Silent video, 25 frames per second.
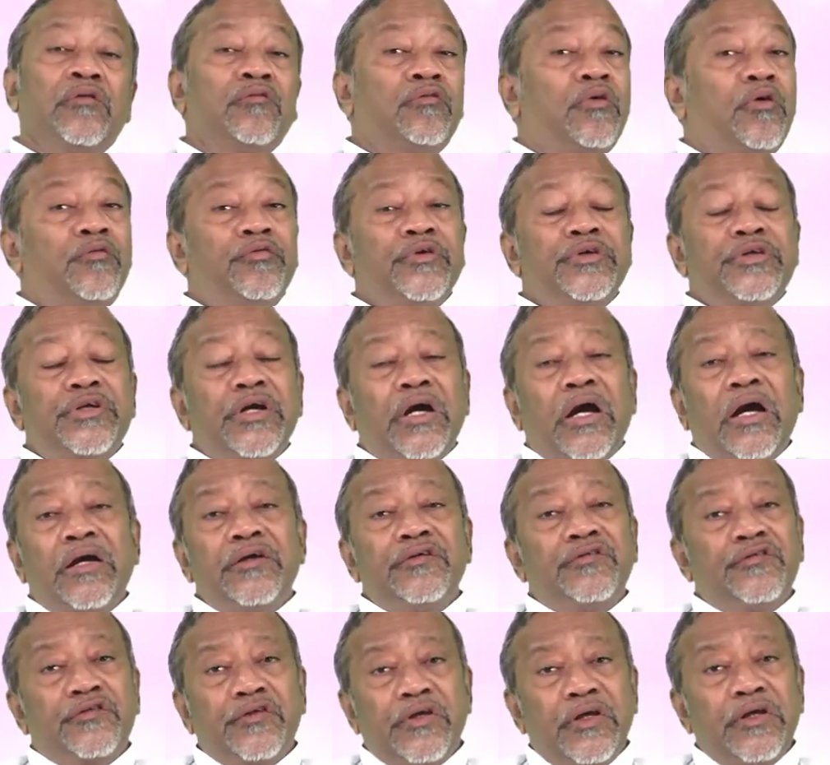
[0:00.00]
for which I
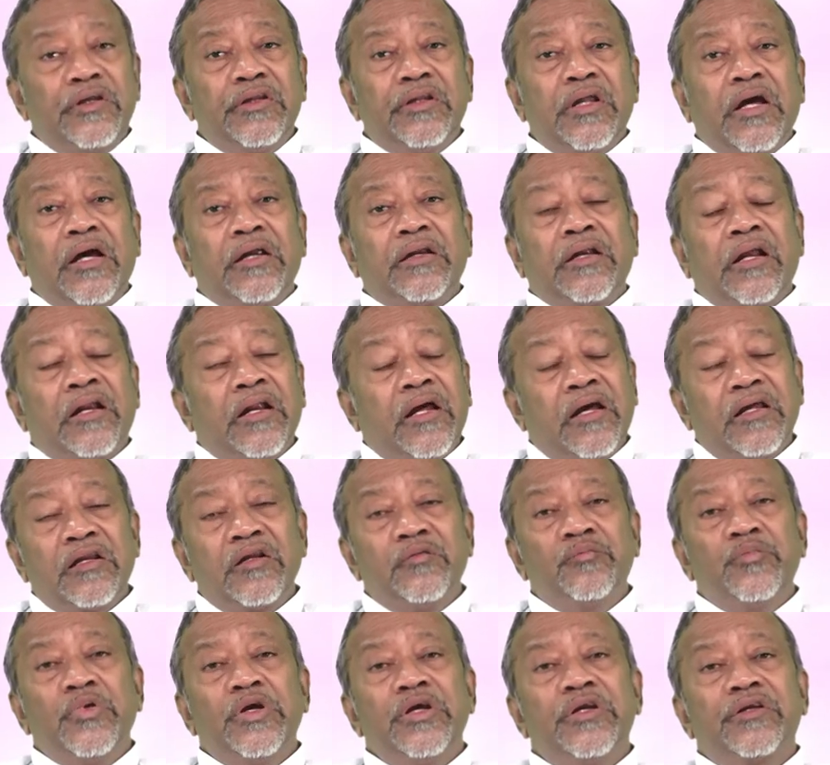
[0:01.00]
say that and I
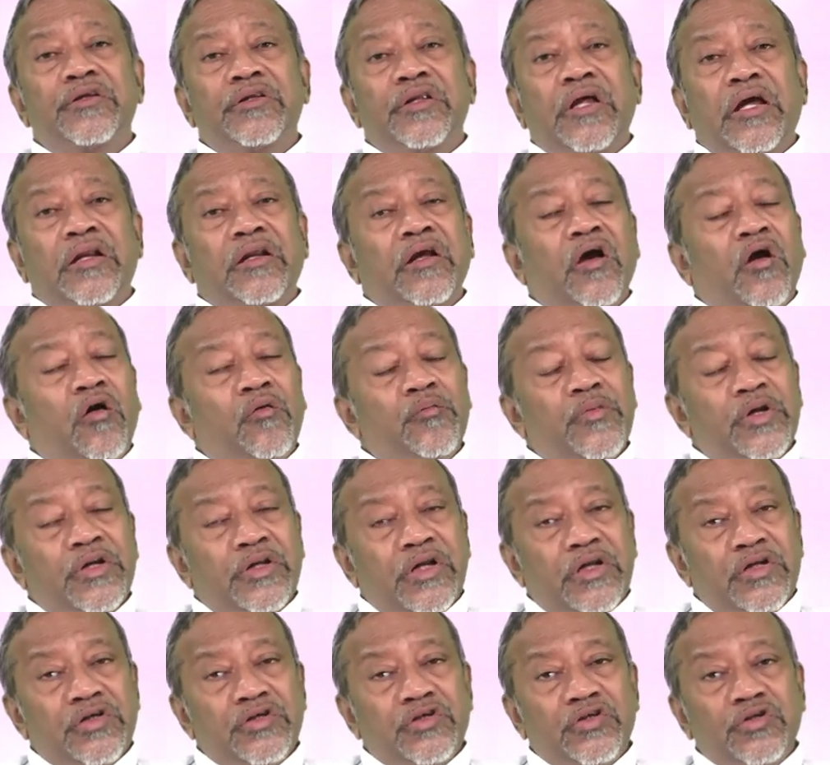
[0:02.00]
repeat that government
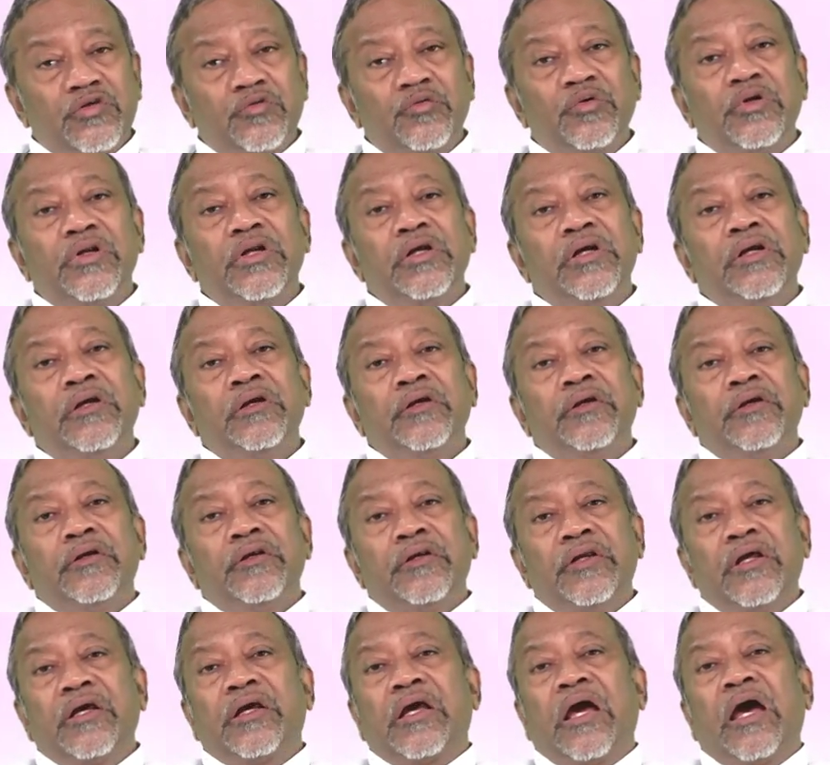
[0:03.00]
can surely
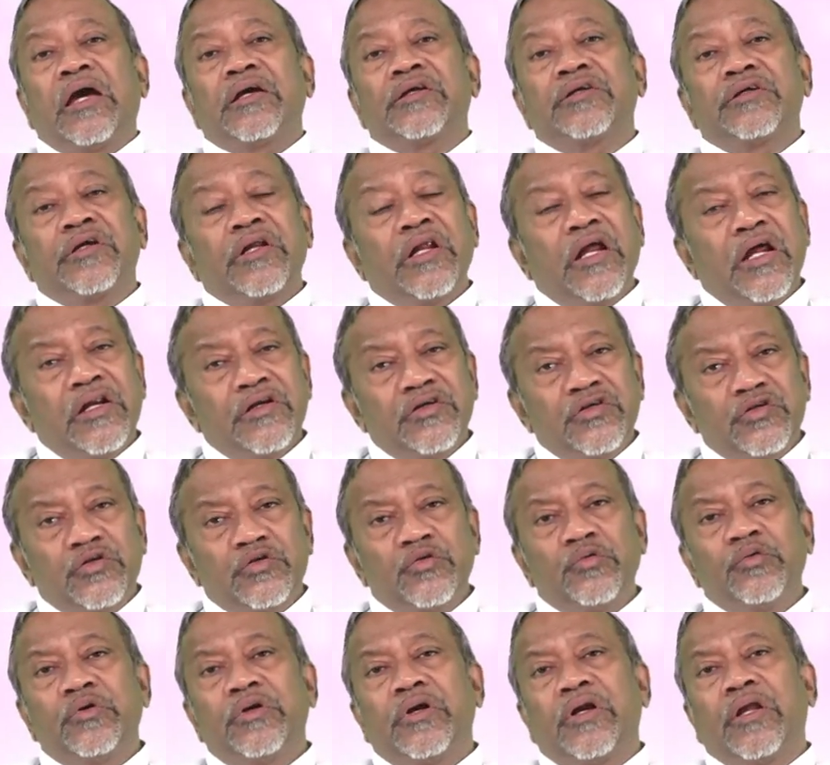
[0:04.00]
take action and
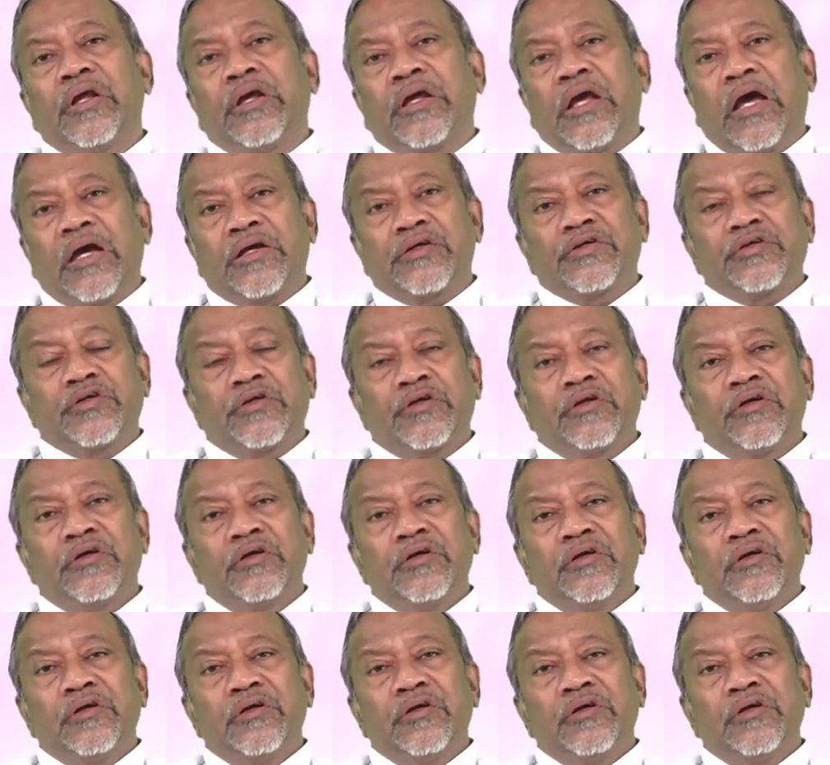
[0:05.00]
should take action